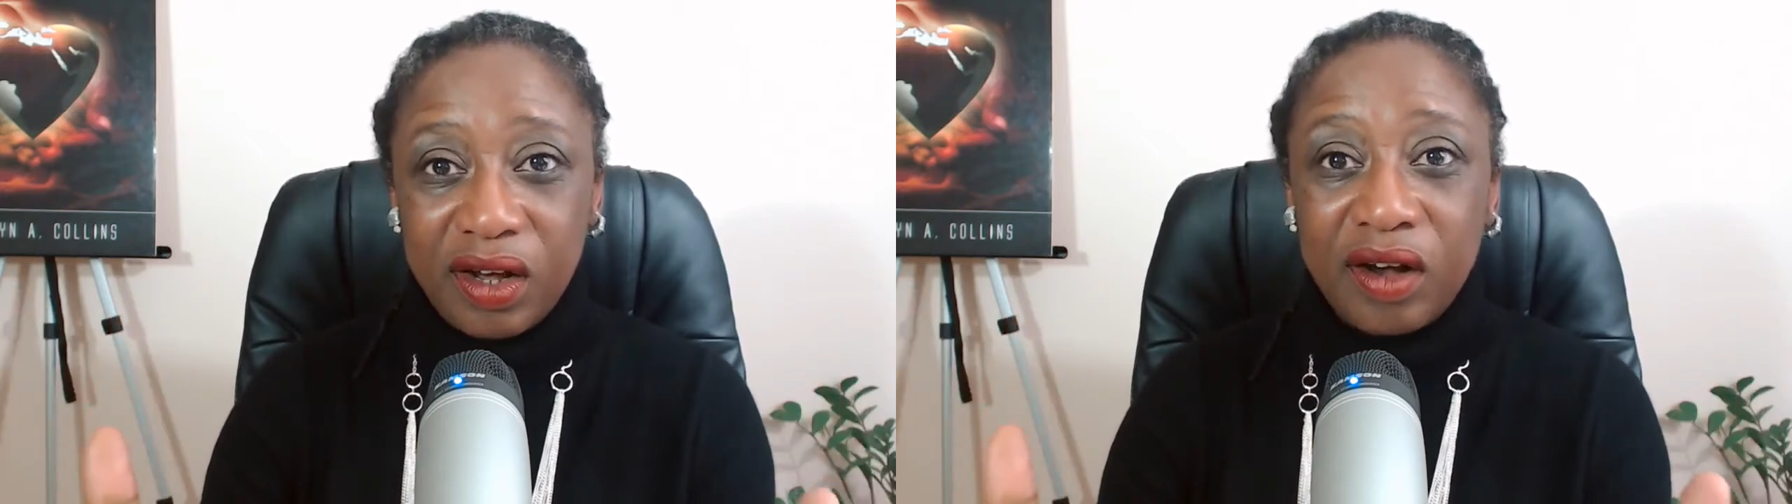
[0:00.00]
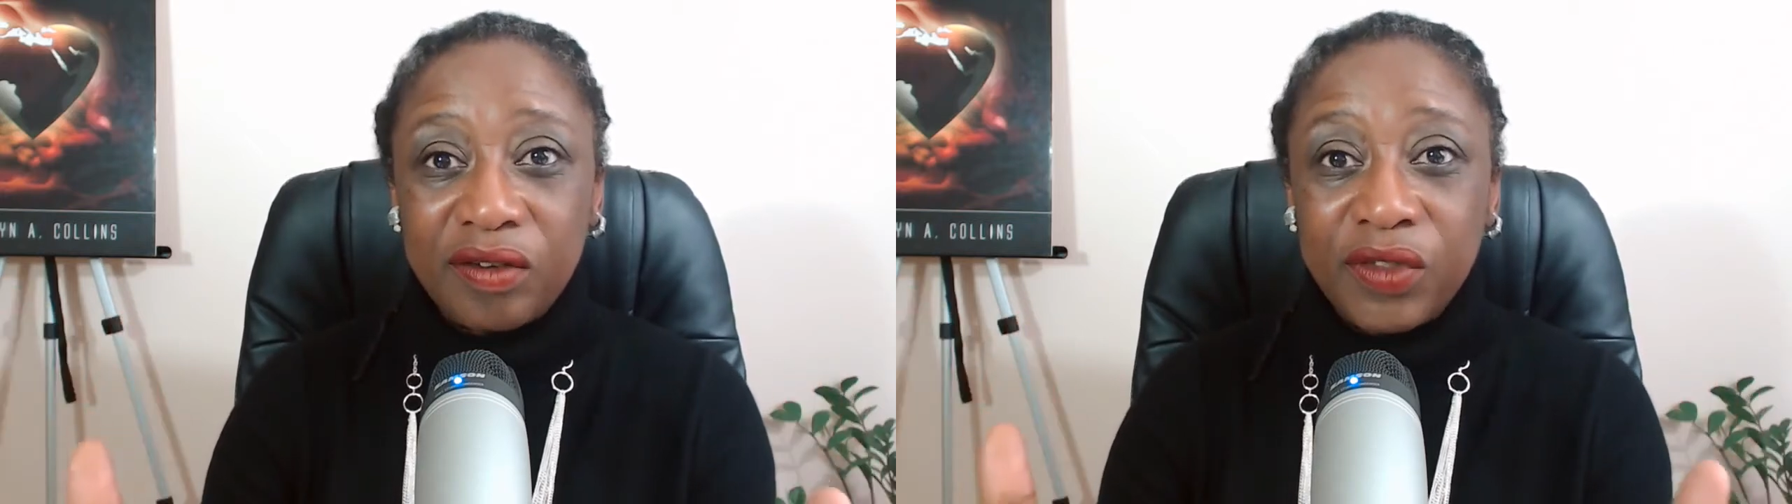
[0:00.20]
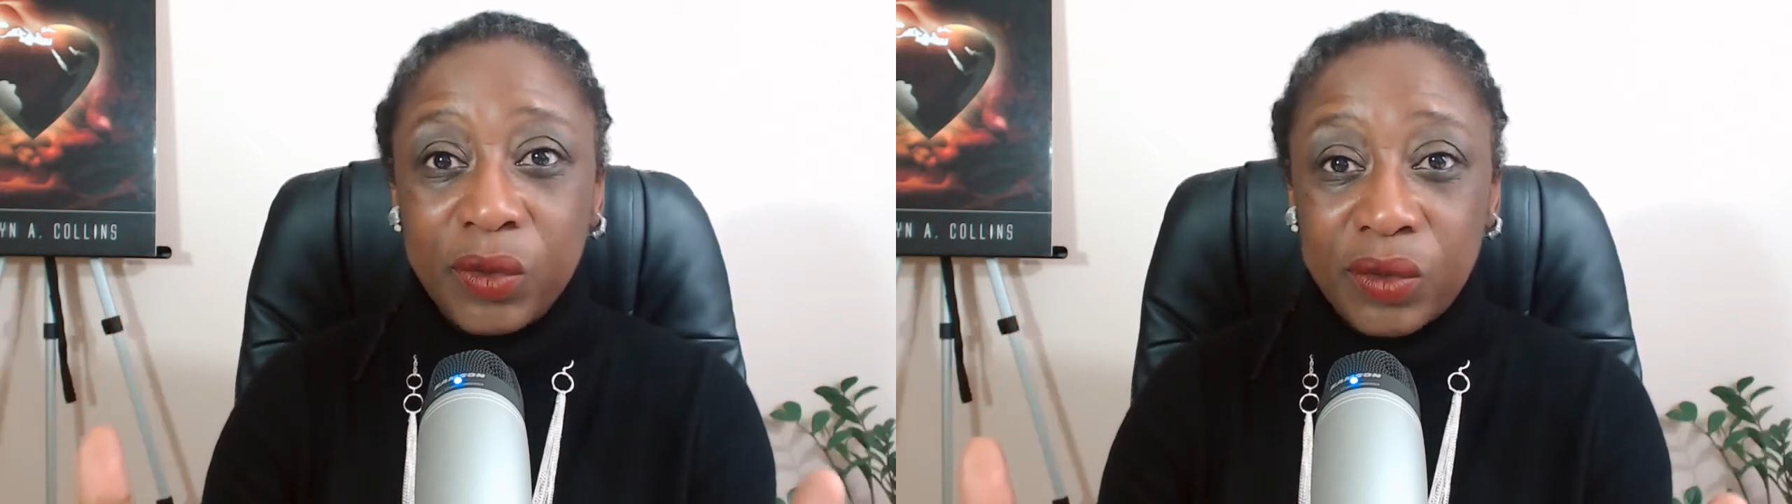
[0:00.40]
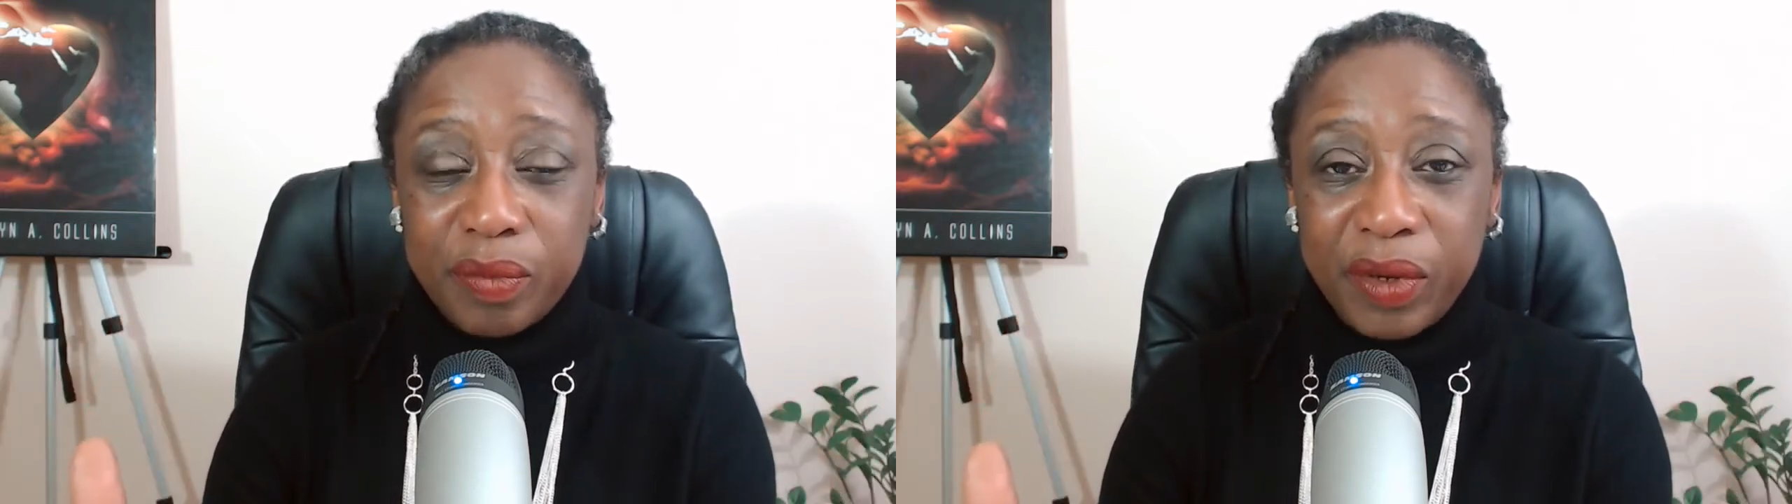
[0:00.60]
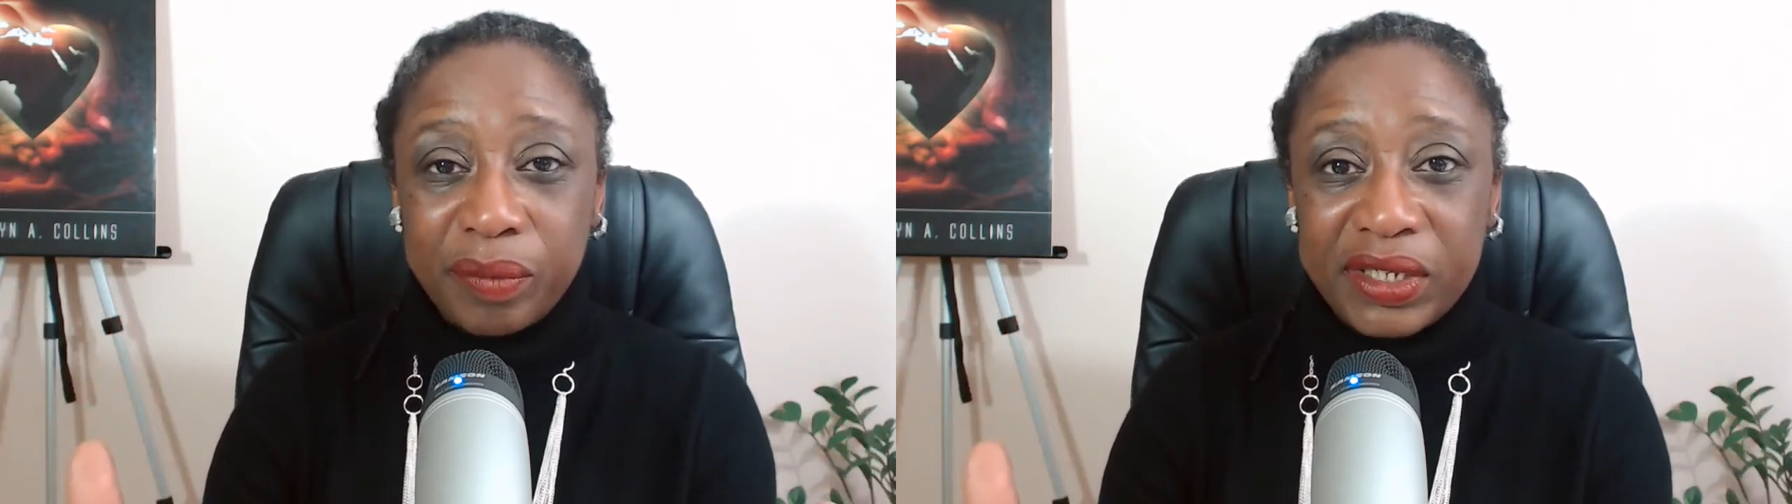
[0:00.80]
of those
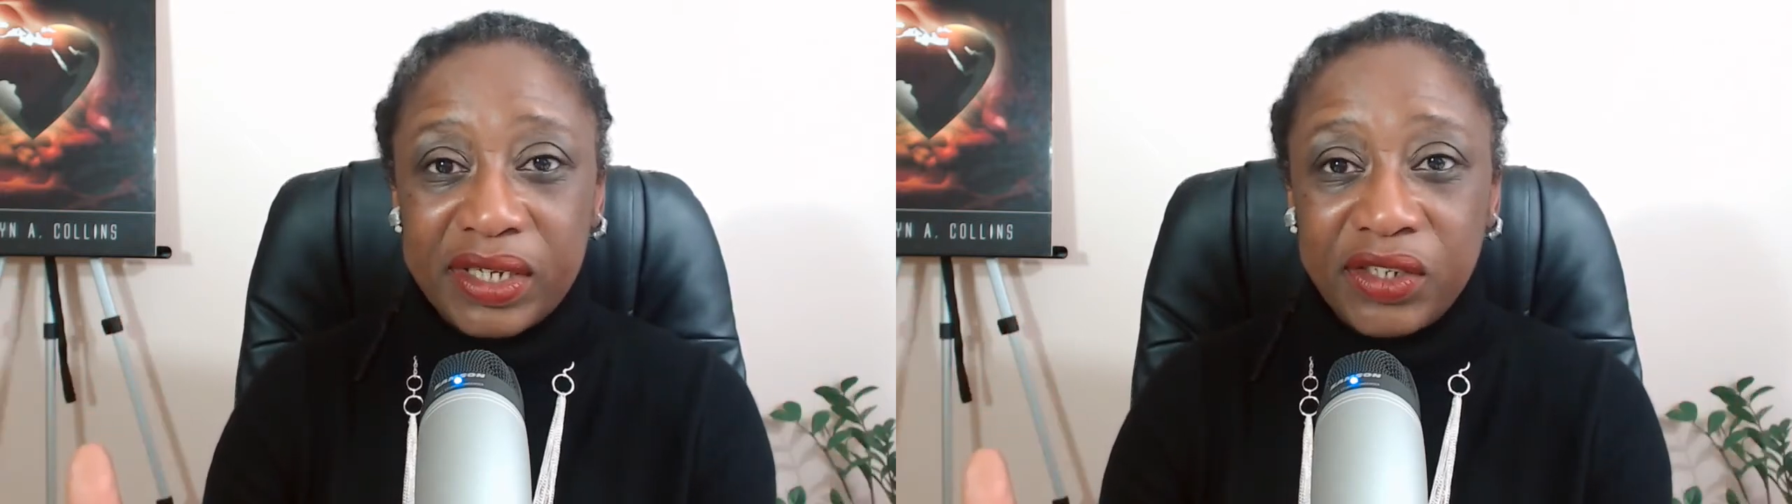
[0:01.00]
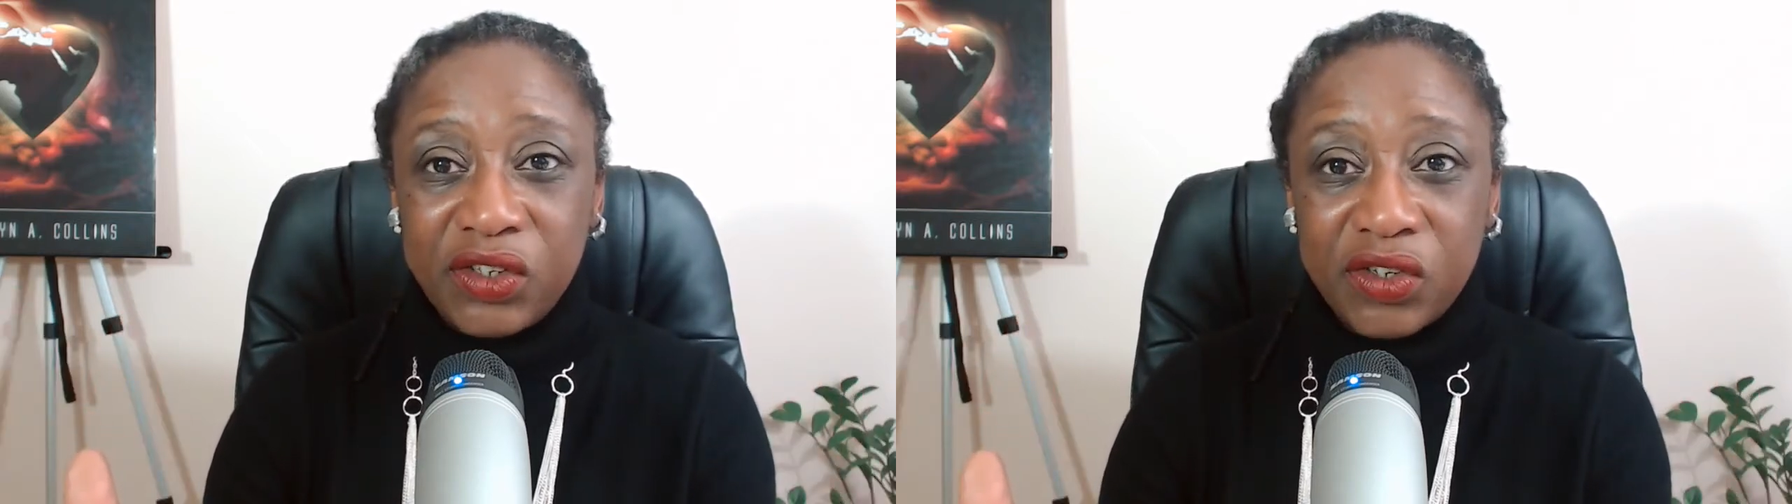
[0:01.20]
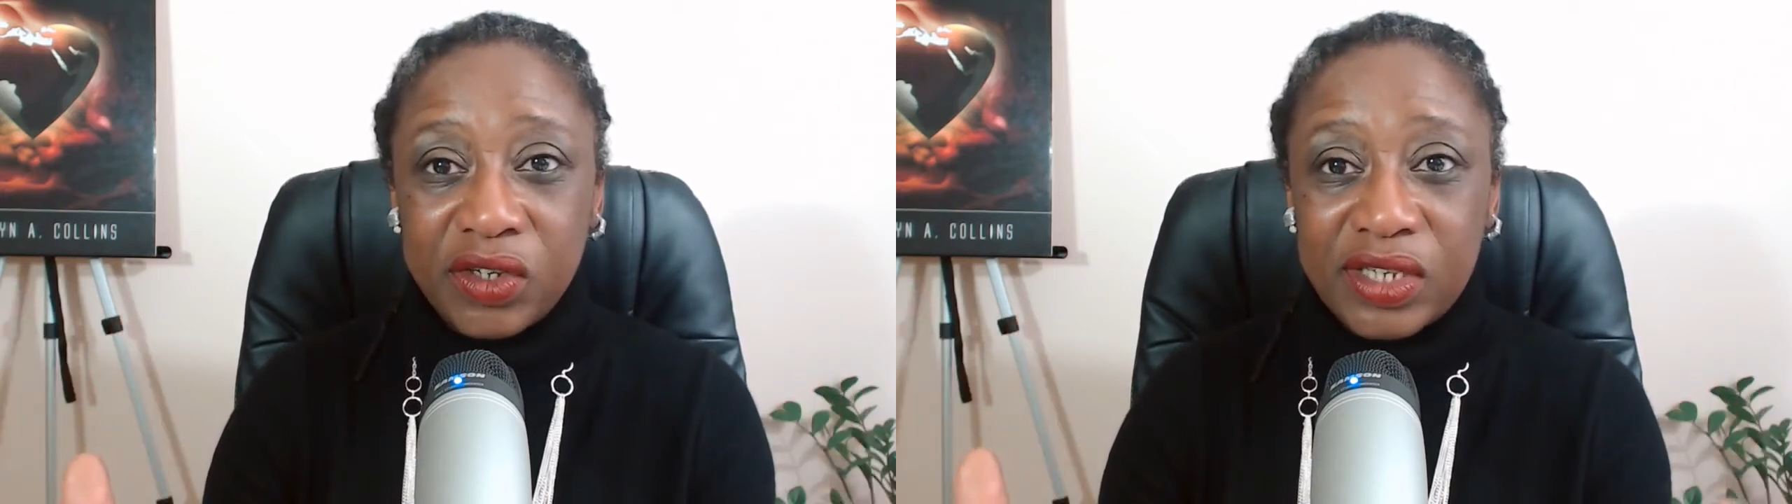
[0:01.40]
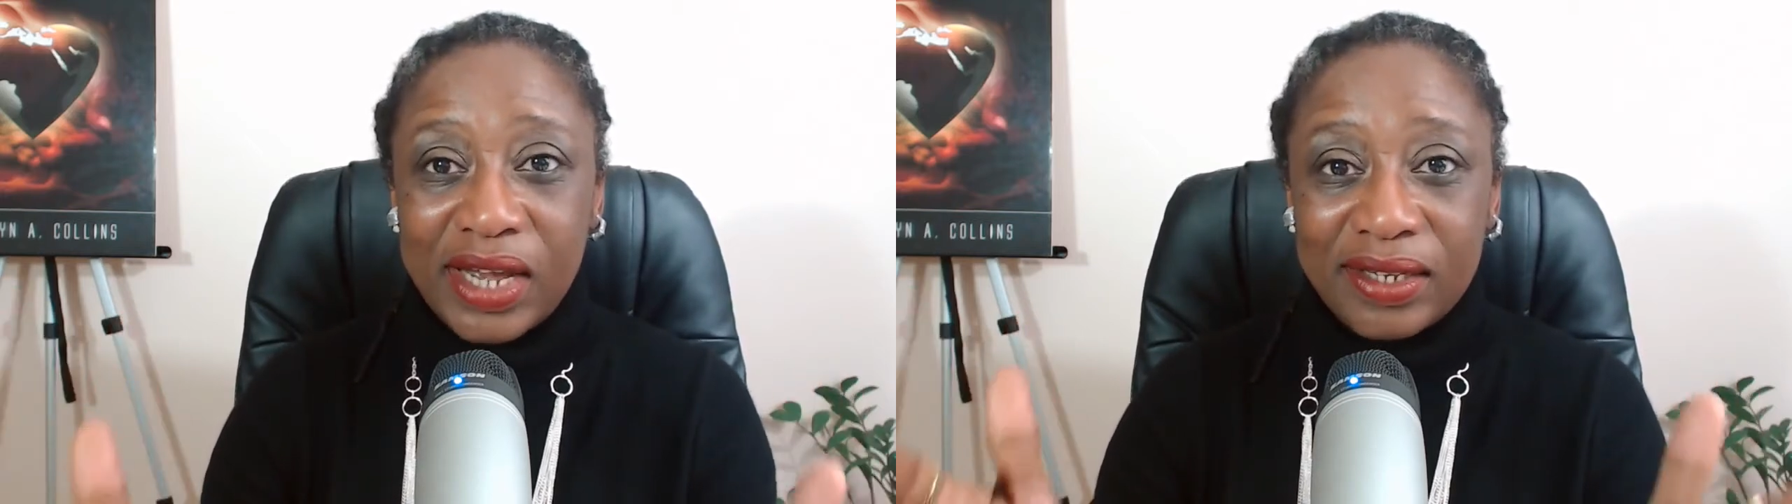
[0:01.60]
publications.